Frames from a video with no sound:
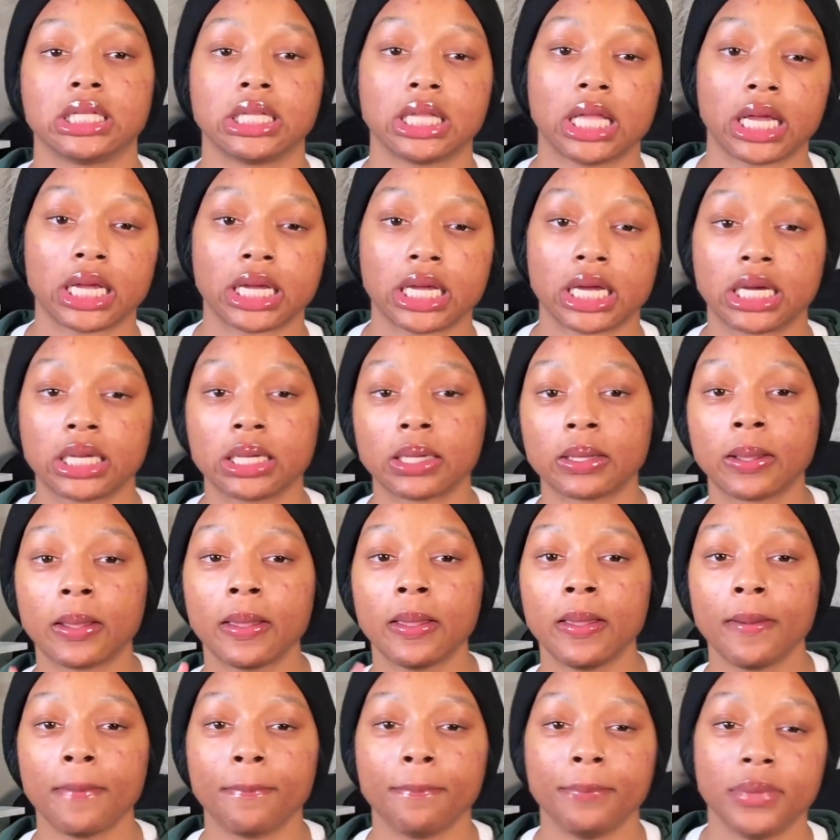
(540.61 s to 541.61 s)
like, kind of
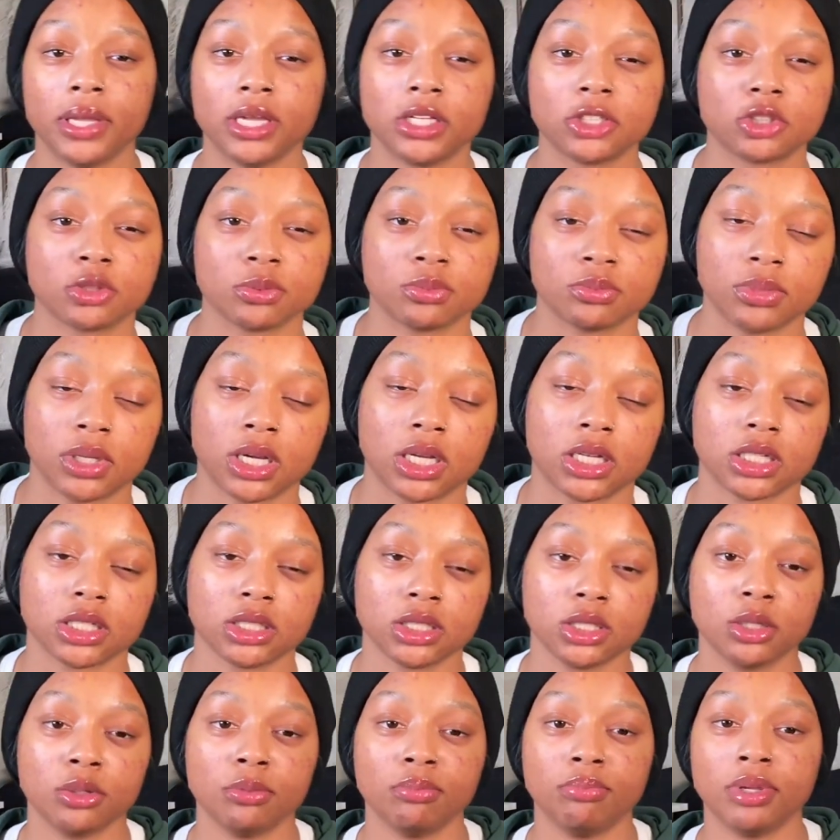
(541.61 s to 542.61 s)
measure them out a
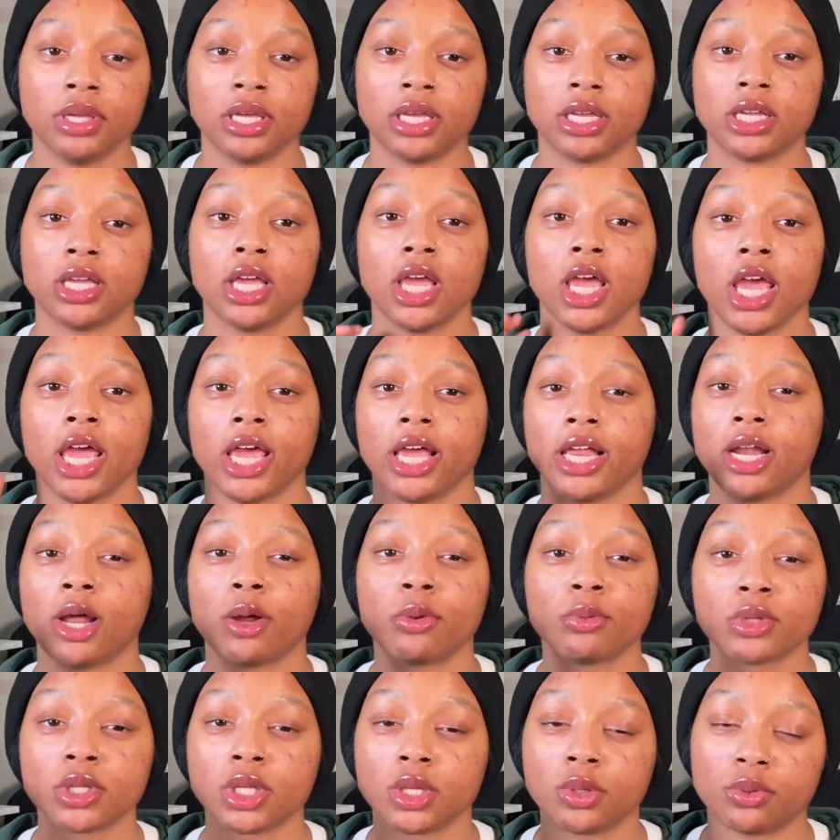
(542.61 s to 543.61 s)
little bit. And I
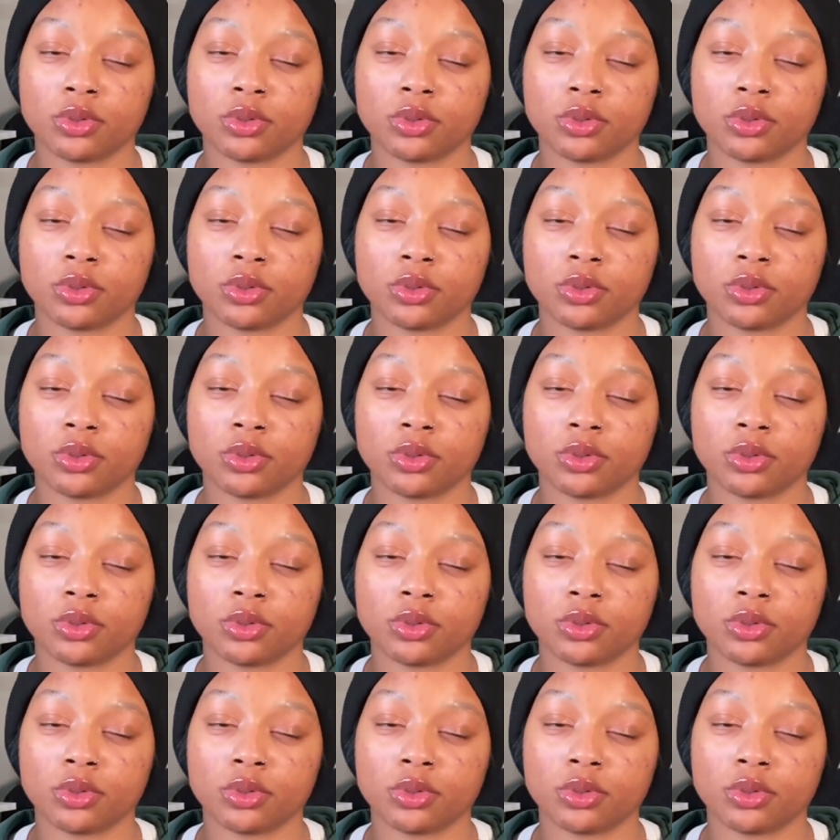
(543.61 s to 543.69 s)
really